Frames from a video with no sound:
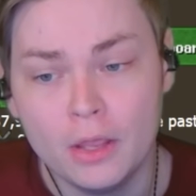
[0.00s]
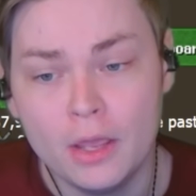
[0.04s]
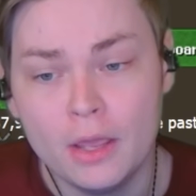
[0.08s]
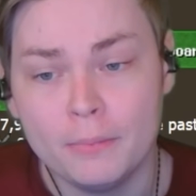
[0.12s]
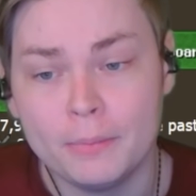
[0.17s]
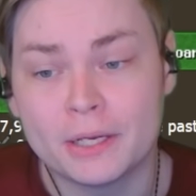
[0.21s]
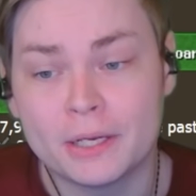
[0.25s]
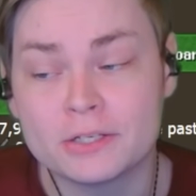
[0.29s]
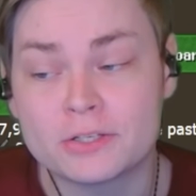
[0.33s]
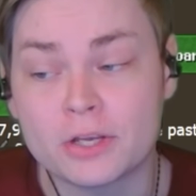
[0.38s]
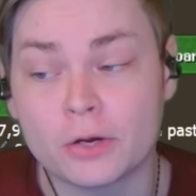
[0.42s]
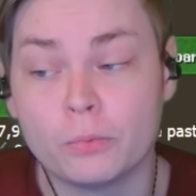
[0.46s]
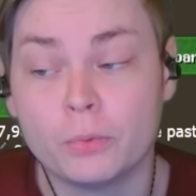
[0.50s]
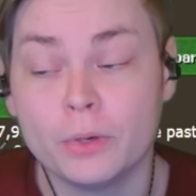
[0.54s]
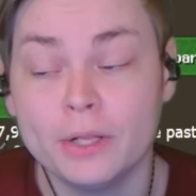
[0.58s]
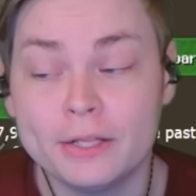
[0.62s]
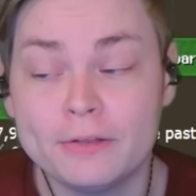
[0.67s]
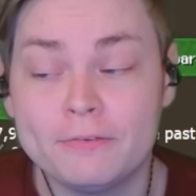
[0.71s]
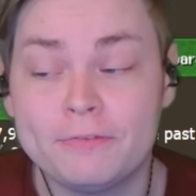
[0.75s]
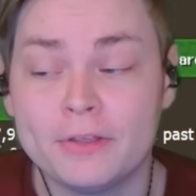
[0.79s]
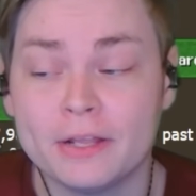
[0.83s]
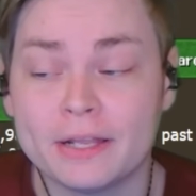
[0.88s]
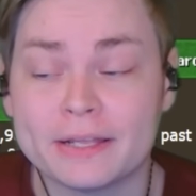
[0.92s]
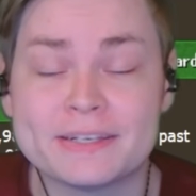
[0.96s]
because I really
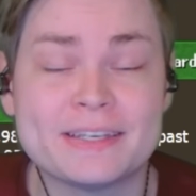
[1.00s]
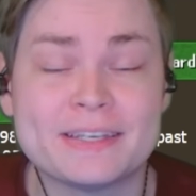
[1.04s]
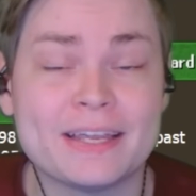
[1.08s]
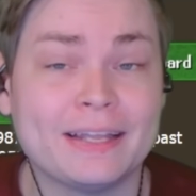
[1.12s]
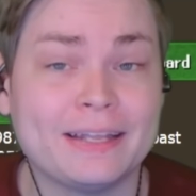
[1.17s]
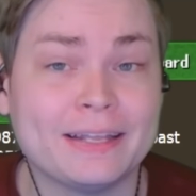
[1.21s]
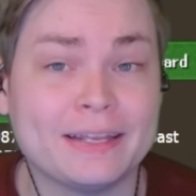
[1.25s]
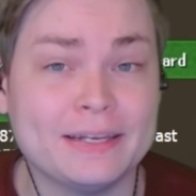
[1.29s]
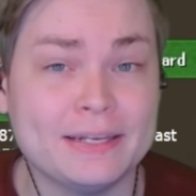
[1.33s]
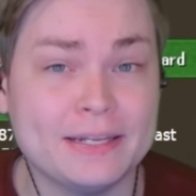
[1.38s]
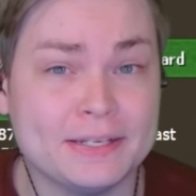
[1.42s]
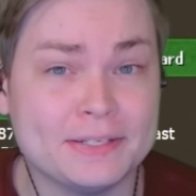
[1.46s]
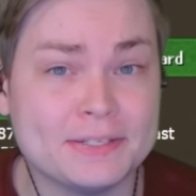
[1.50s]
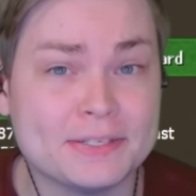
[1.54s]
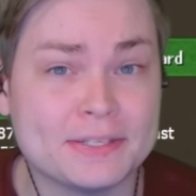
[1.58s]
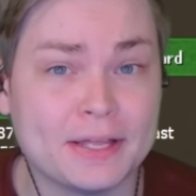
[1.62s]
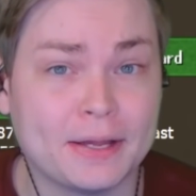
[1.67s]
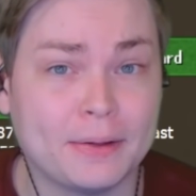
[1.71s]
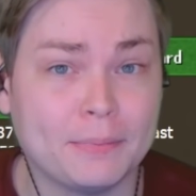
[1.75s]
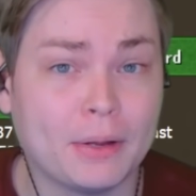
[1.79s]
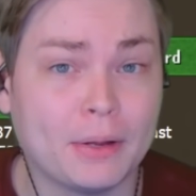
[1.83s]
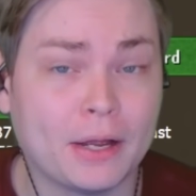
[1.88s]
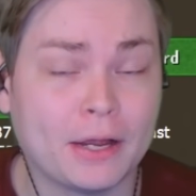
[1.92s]
feel like sailing needs them.